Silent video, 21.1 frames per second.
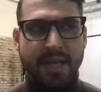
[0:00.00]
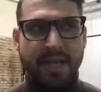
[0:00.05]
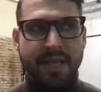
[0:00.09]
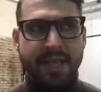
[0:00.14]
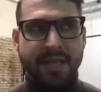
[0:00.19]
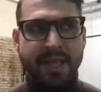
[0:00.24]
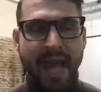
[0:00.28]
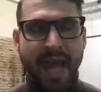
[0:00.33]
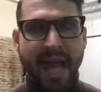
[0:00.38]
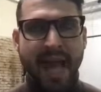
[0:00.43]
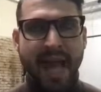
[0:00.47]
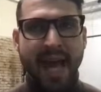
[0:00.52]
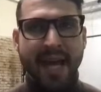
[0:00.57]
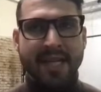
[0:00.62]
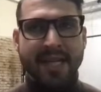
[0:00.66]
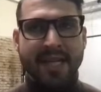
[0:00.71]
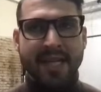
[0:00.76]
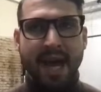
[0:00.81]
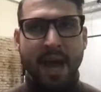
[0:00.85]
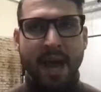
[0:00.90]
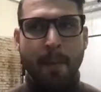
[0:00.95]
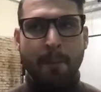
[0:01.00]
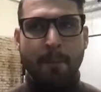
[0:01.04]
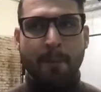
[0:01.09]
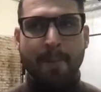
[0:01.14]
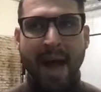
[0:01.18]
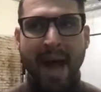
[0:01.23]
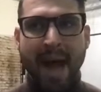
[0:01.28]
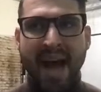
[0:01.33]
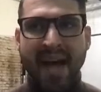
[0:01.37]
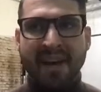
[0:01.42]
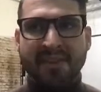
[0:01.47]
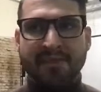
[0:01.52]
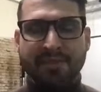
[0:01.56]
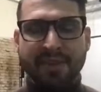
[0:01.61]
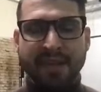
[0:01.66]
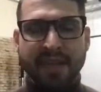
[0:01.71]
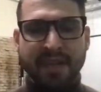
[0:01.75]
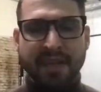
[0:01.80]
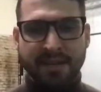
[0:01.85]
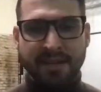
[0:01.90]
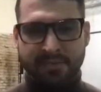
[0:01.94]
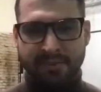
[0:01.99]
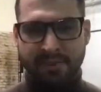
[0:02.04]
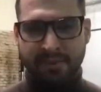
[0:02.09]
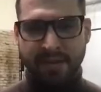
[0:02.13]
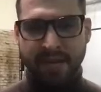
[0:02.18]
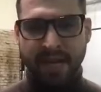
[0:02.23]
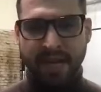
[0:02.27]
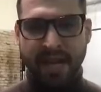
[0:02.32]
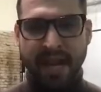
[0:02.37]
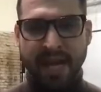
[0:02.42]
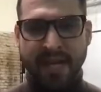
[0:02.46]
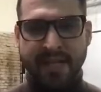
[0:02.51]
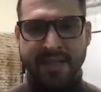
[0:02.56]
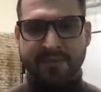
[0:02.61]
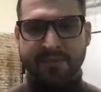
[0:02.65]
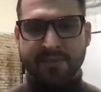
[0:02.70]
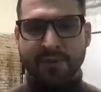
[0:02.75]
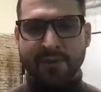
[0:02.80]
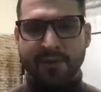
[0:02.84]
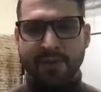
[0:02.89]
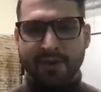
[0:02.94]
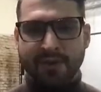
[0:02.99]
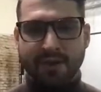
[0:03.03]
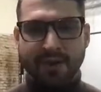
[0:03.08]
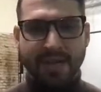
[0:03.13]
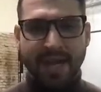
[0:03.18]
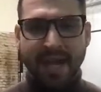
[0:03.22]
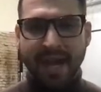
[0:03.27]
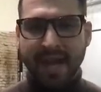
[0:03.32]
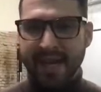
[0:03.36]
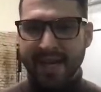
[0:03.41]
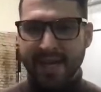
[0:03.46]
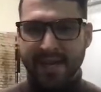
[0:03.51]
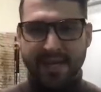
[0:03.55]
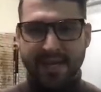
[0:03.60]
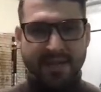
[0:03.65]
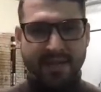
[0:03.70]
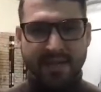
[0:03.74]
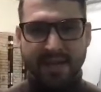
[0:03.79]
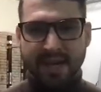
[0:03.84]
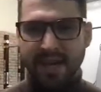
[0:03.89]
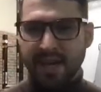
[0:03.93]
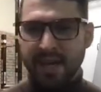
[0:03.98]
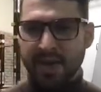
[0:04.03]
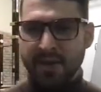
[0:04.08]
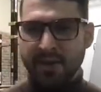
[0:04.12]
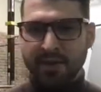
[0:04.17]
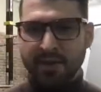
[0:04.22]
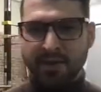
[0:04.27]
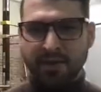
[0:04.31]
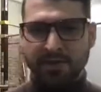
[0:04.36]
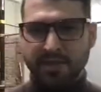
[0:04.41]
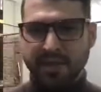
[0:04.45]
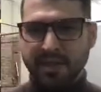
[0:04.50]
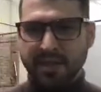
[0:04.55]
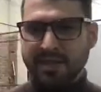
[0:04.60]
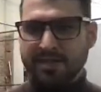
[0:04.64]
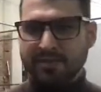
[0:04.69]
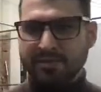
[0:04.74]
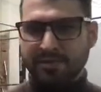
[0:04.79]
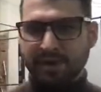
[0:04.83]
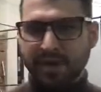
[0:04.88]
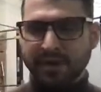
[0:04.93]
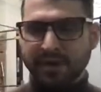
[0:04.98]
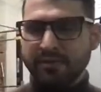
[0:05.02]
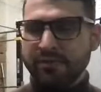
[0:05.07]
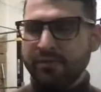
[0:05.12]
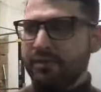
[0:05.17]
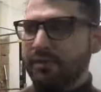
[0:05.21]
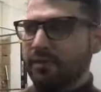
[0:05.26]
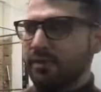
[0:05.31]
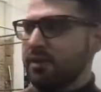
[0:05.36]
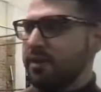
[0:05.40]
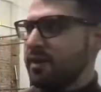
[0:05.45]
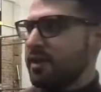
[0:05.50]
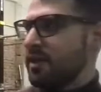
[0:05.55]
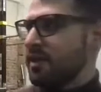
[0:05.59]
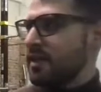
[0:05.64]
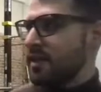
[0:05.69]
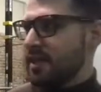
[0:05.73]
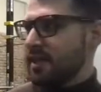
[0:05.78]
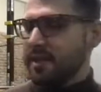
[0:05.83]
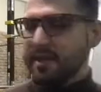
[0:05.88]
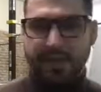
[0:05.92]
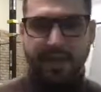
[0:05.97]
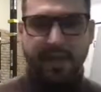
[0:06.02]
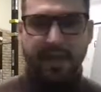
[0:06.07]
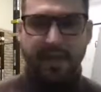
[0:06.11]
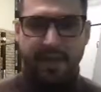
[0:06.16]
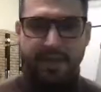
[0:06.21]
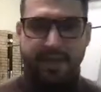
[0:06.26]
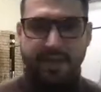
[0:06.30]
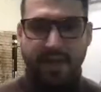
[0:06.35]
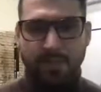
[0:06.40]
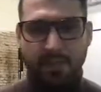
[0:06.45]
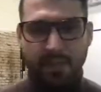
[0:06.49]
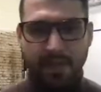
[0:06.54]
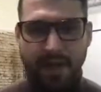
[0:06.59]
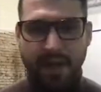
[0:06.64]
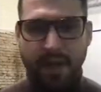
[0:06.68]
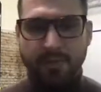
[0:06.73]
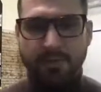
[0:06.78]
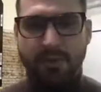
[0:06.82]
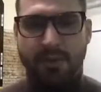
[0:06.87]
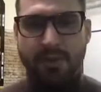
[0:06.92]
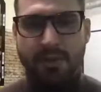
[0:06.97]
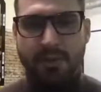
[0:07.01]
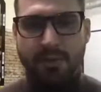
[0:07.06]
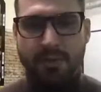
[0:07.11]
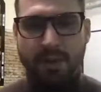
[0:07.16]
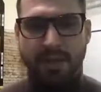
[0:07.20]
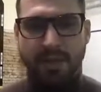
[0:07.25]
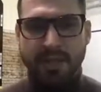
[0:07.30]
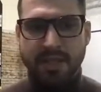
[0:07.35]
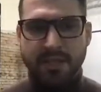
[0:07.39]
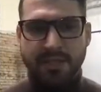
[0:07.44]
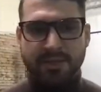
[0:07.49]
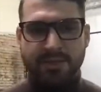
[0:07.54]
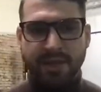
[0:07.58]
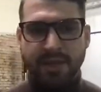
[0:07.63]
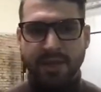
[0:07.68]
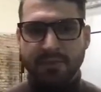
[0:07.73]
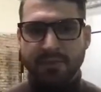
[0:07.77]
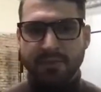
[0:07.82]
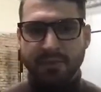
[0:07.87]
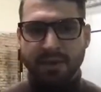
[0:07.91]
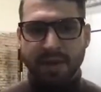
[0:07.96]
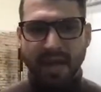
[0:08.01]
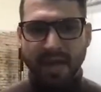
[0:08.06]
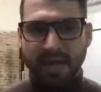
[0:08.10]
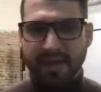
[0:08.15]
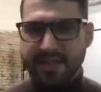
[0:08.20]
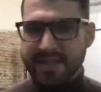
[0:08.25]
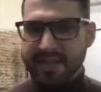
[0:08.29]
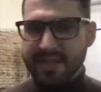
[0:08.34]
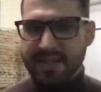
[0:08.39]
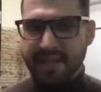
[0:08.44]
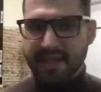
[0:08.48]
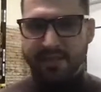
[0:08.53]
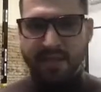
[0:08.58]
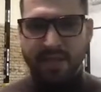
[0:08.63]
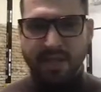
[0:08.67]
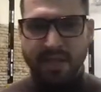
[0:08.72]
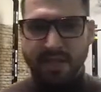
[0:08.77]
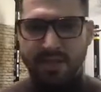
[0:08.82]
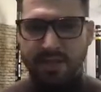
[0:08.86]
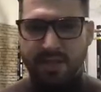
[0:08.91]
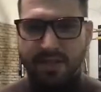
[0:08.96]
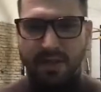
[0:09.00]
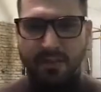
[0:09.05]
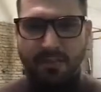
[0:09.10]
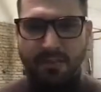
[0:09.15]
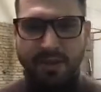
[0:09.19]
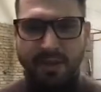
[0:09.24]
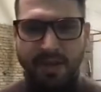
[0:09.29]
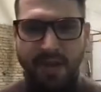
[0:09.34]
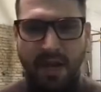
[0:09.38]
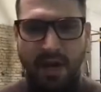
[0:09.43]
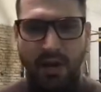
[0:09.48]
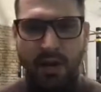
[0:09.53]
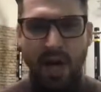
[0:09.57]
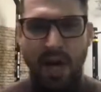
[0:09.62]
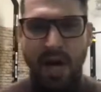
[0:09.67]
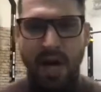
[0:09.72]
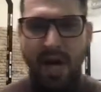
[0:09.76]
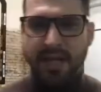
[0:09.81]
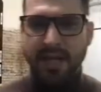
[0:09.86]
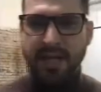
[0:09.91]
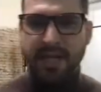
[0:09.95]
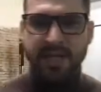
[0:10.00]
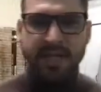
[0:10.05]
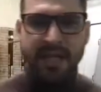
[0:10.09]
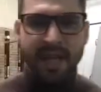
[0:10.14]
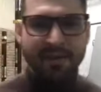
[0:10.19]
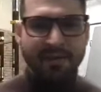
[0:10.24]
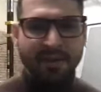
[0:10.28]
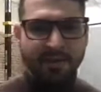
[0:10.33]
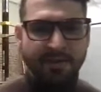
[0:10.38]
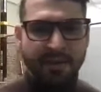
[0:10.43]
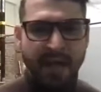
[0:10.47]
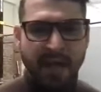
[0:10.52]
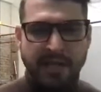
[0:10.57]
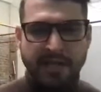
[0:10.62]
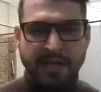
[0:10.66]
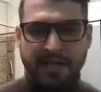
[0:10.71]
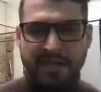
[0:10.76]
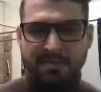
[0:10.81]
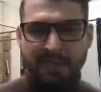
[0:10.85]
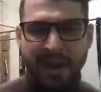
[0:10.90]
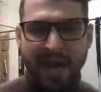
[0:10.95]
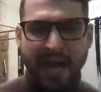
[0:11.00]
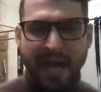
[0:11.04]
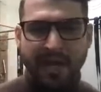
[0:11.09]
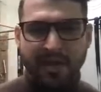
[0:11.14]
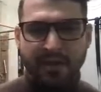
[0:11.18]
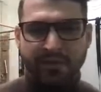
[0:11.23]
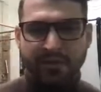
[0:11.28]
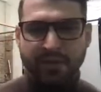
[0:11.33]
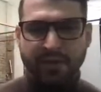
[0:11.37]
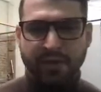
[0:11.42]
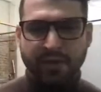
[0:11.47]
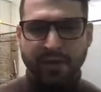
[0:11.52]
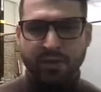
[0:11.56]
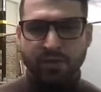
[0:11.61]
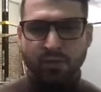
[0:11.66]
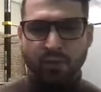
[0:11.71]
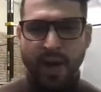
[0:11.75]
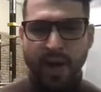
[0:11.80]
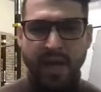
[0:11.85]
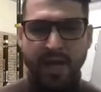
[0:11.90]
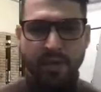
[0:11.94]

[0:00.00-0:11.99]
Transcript: they had a bad feeling for the lads for like, I don't know, he's training for the example that I'm talking about, he's training for like 7 years or something now, and he never felt his back in a very good way.